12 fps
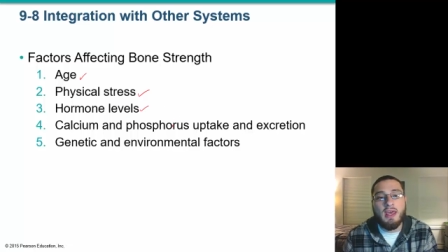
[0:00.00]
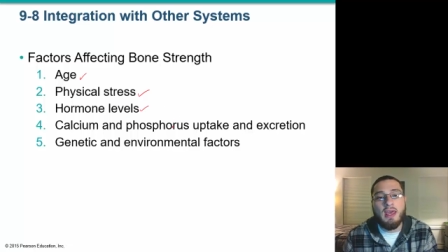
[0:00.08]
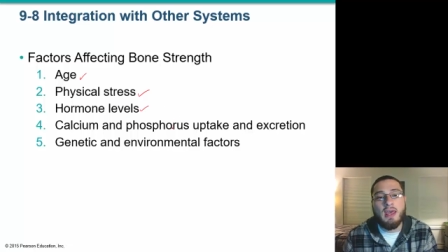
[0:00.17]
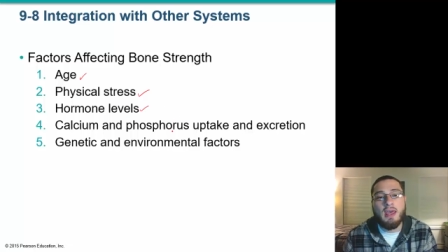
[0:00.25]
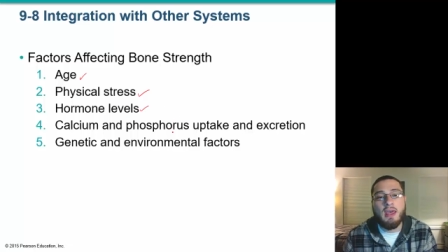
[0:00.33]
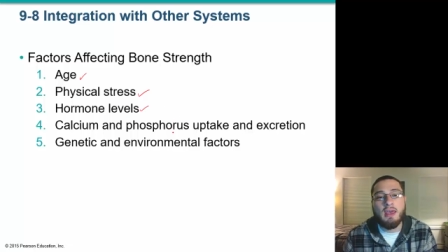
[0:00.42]

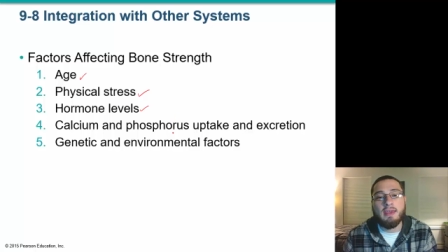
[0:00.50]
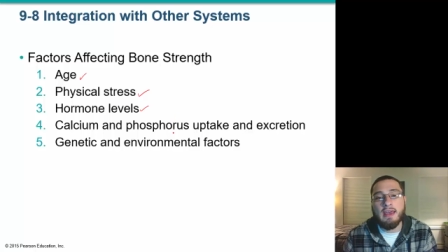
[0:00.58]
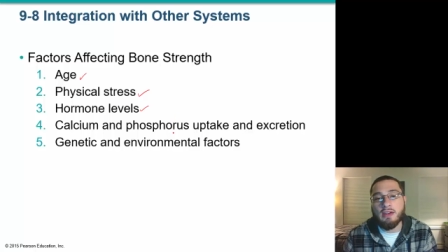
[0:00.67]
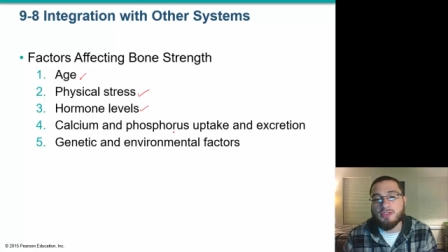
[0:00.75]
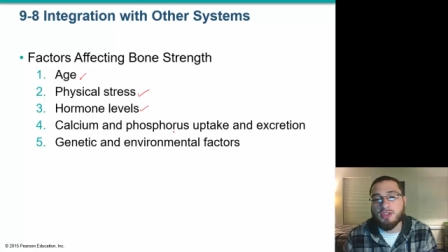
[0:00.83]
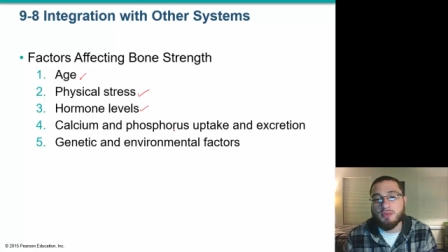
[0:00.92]
and
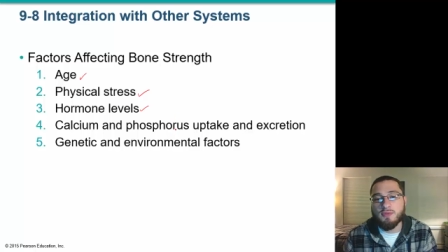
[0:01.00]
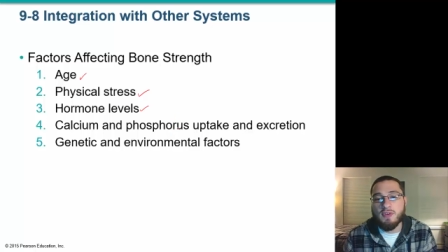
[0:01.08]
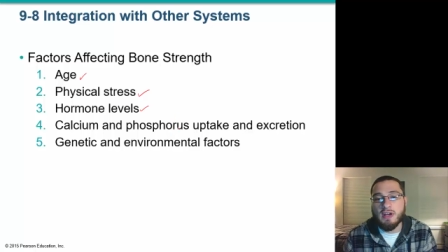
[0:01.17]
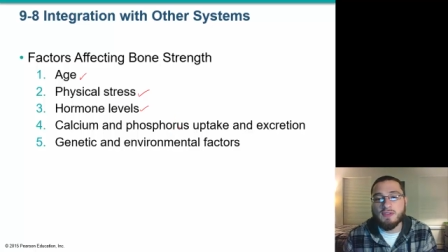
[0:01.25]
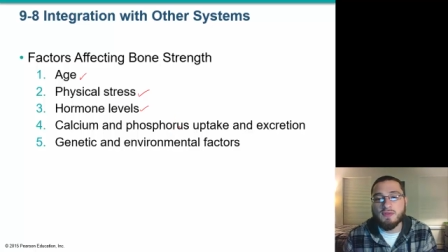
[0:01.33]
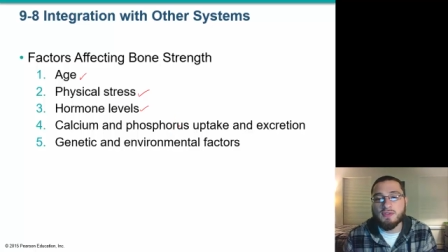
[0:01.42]
calcium and
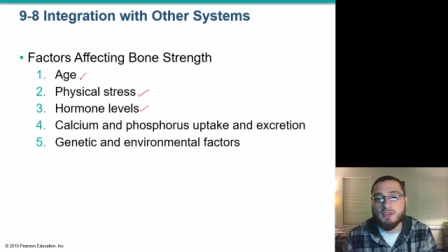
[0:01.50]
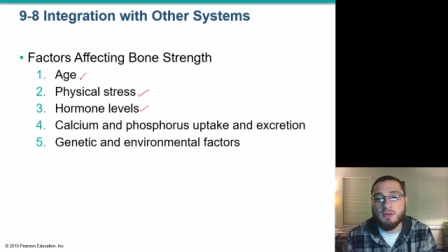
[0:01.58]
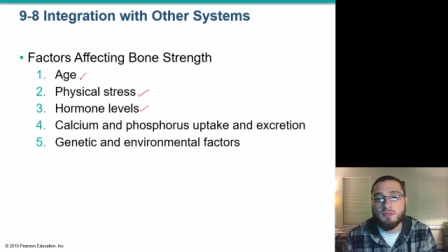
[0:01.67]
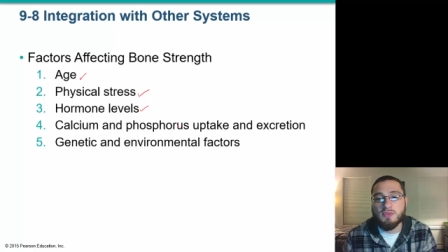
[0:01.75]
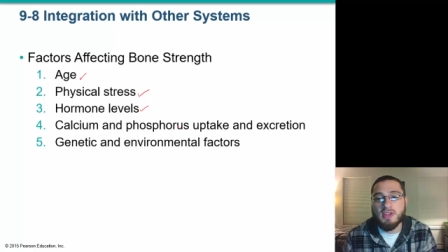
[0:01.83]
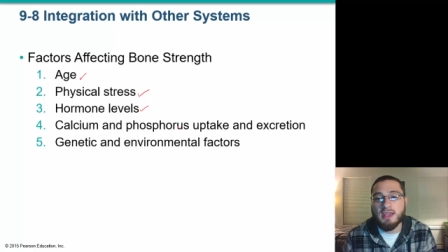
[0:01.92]
phosphorus
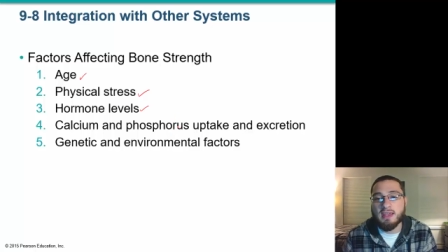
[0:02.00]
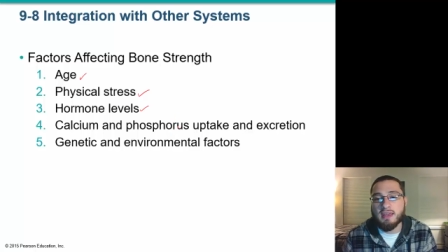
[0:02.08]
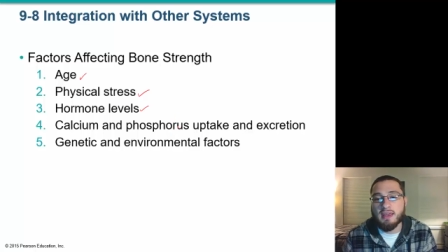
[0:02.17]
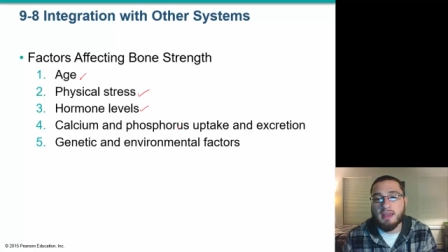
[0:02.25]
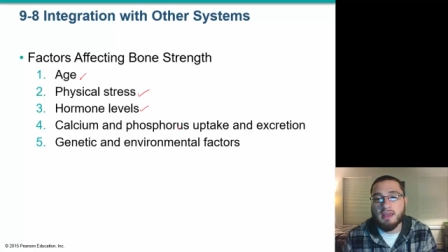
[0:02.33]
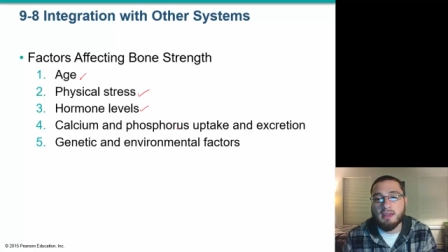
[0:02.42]
uptake
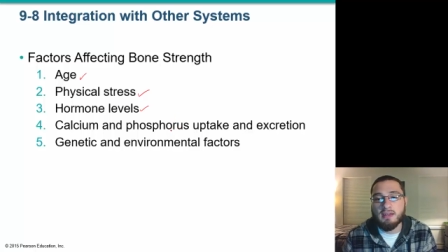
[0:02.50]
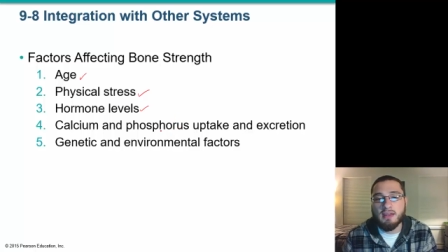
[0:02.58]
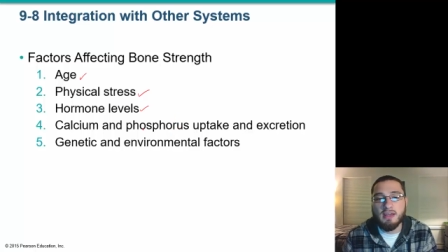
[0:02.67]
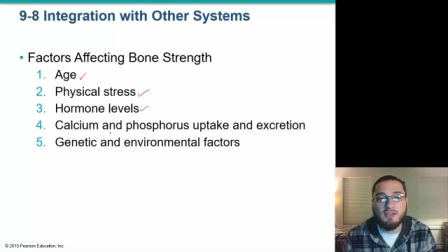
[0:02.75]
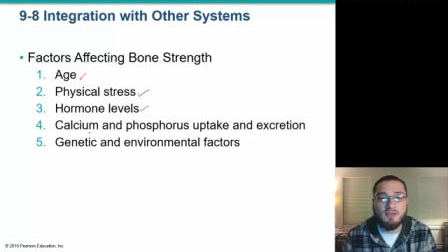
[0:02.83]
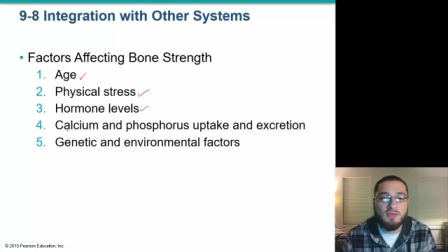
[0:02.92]
and
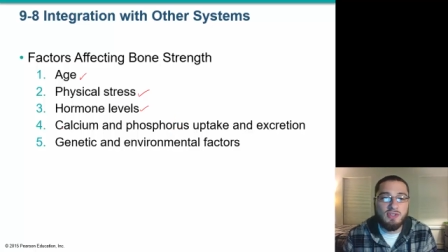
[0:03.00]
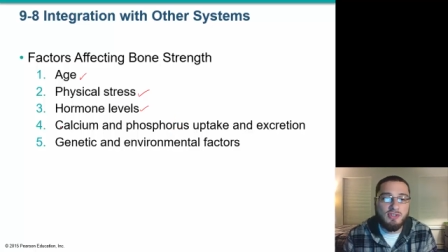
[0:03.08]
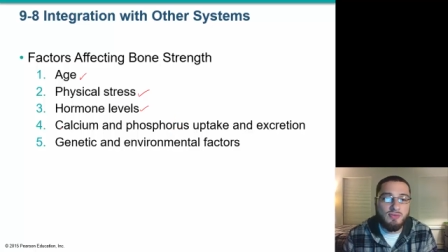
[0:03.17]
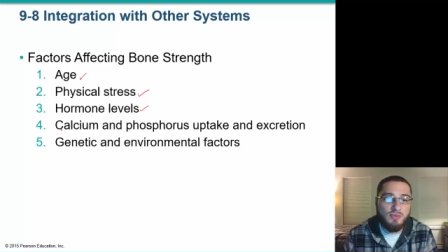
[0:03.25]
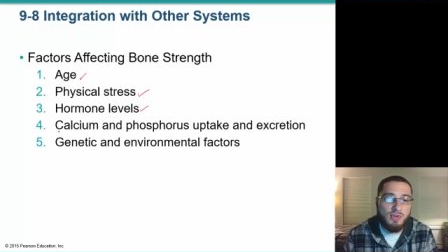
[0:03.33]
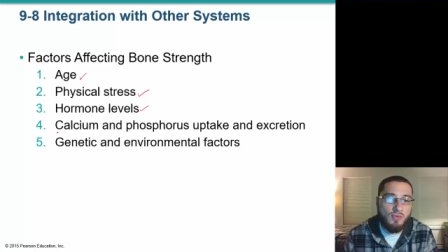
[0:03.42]

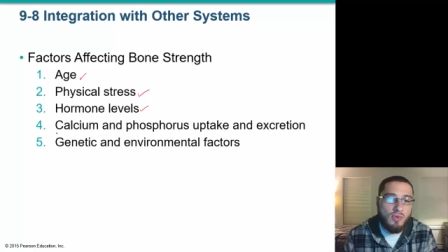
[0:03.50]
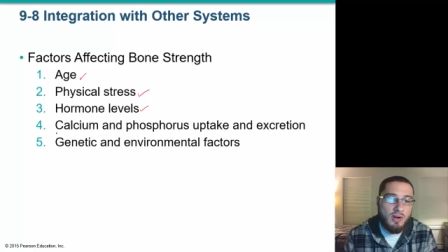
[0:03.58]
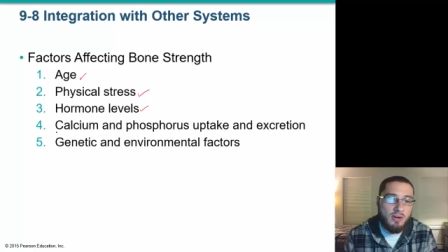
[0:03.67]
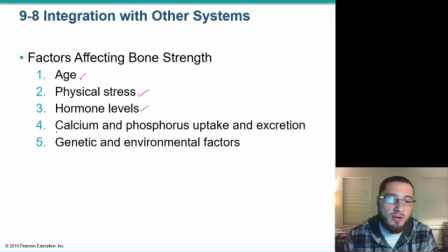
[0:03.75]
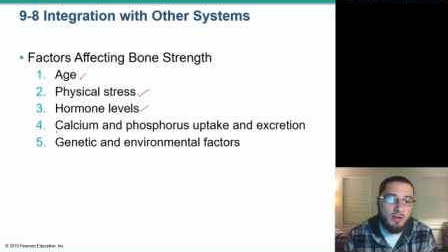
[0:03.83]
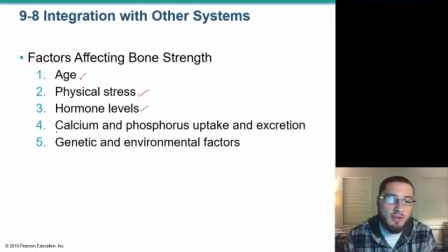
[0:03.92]
excretion. We
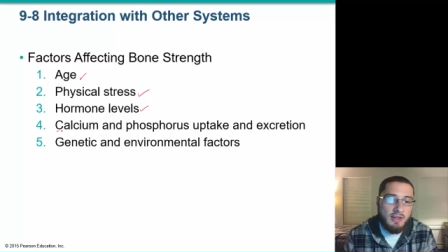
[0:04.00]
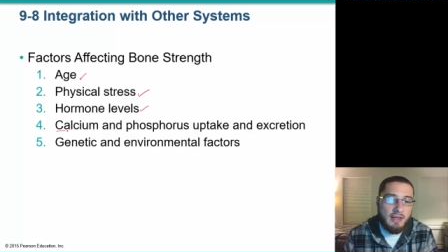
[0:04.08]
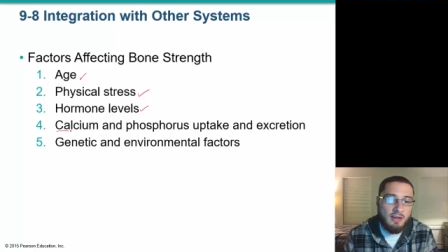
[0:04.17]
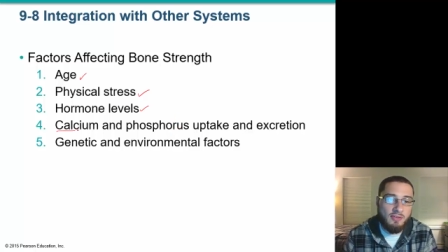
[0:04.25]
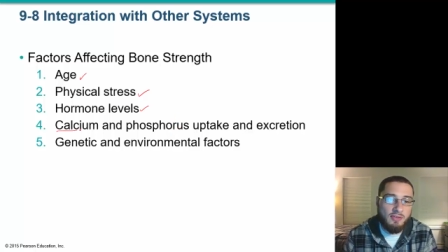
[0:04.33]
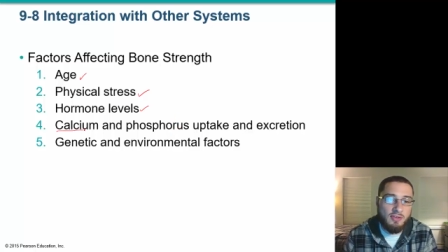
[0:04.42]
want our
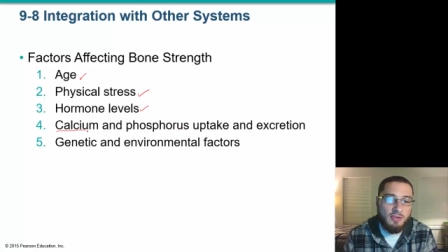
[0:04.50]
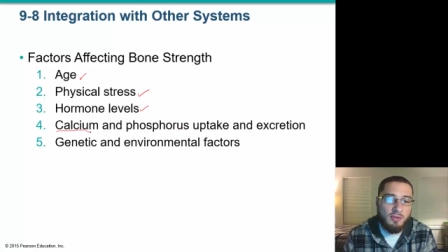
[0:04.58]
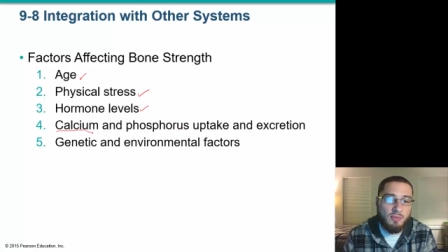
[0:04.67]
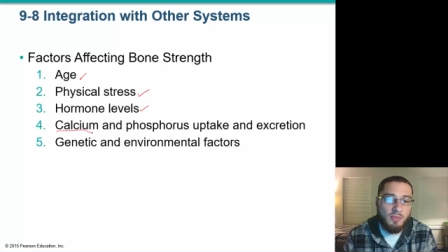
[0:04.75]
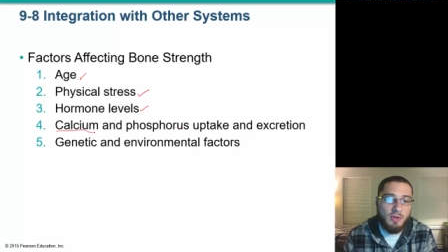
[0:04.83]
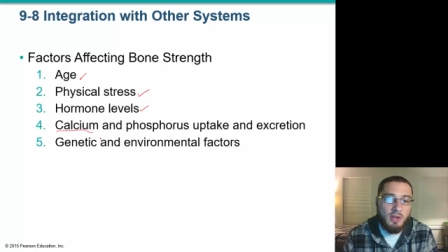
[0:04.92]
calcium